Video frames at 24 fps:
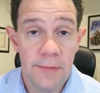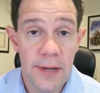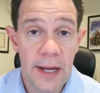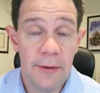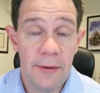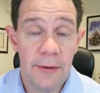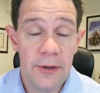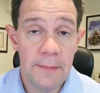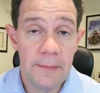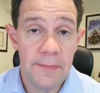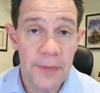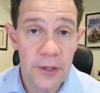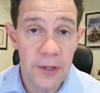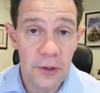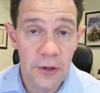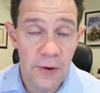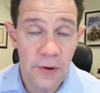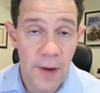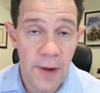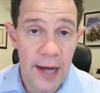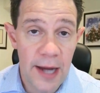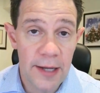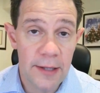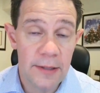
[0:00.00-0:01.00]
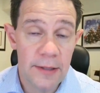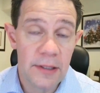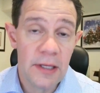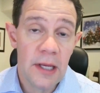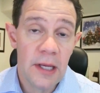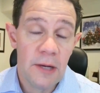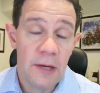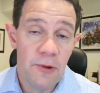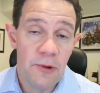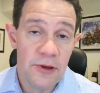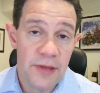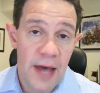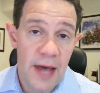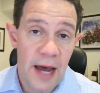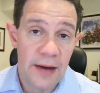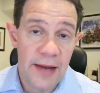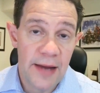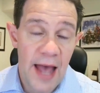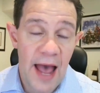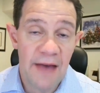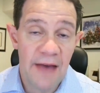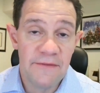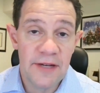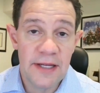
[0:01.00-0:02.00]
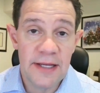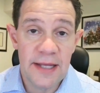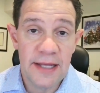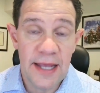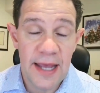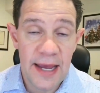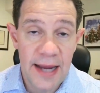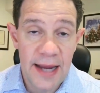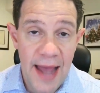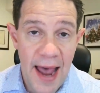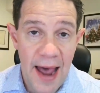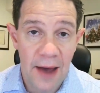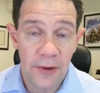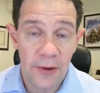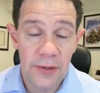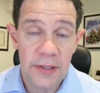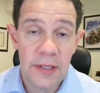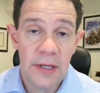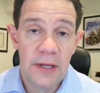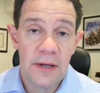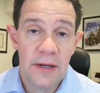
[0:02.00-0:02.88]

being able to build credit without having to get out